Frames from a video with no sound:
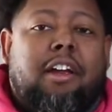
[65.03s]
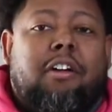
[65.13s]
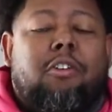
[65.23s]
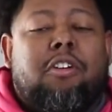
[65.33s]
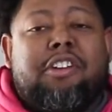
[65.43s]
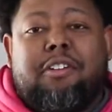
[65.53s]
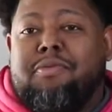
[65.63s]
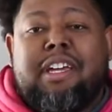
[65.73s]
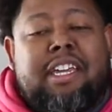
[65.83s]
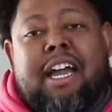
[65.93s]
there or you're a
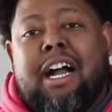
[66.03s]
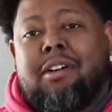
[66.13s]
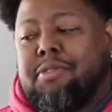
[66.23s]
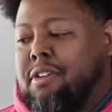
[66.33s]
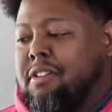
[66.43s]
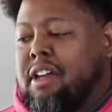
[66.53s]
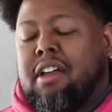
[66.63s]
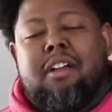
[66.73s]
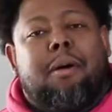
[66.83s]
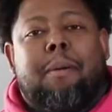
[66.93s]
videographer,
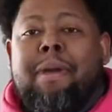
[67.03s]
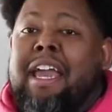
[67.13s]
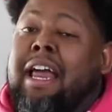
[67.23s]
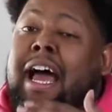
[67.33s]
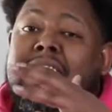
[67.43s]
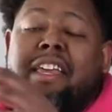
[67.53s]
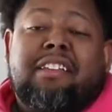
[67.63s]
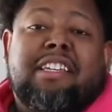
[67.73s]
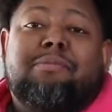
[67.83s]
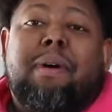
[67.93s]
I uh, mean, I think
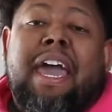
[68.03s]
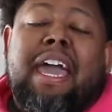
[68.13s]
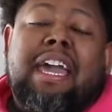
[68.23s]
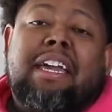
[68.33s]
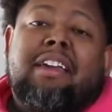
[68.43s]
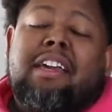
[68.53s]
this bag